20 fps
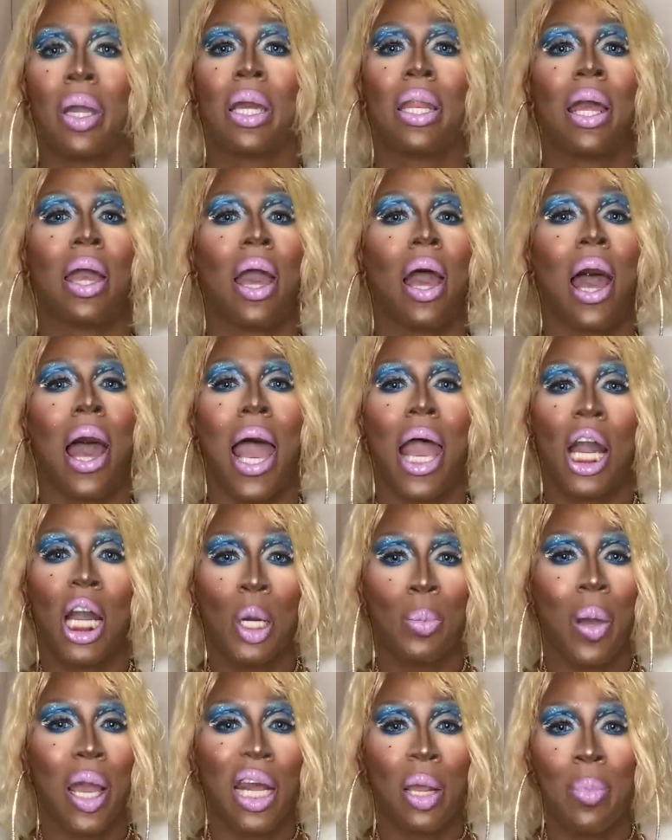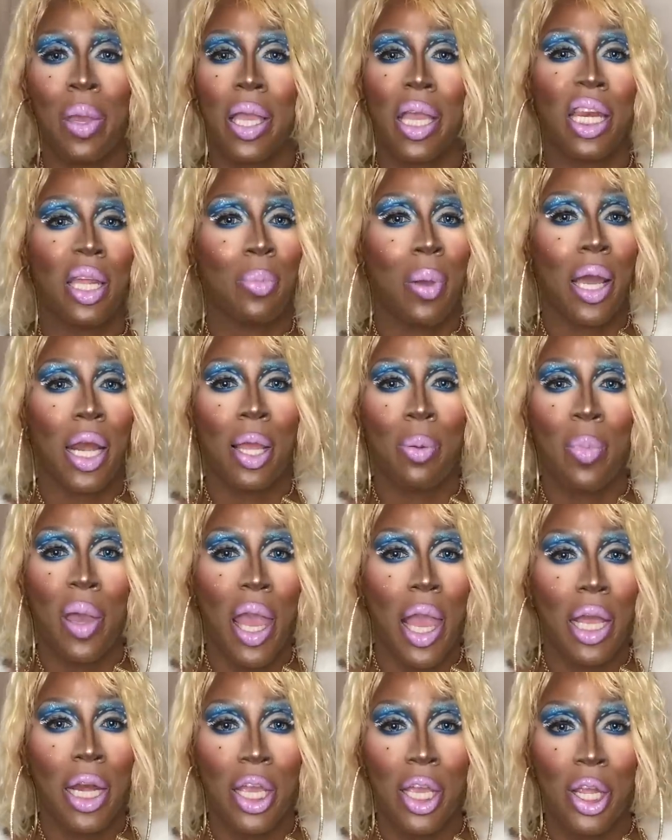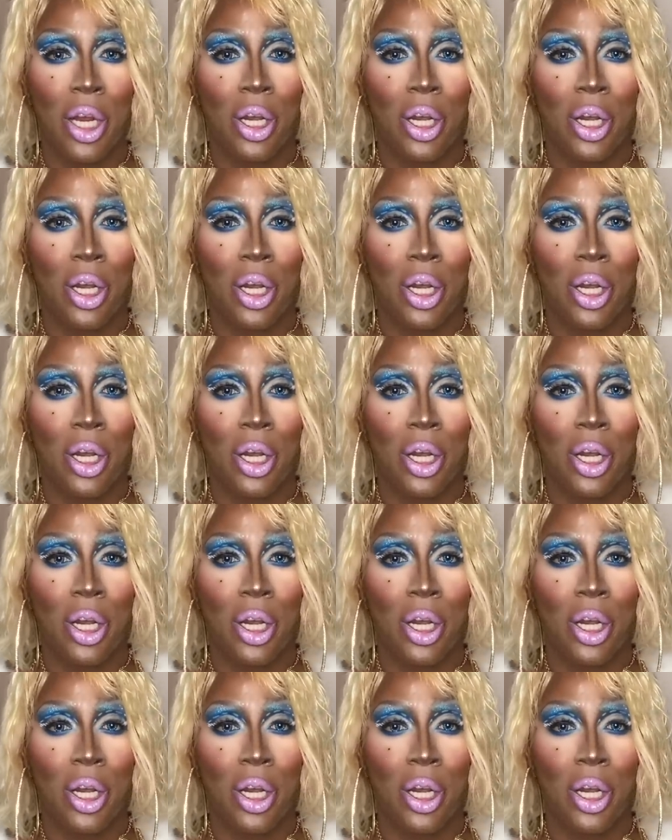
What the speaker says: But I hope I didn't make anybody mad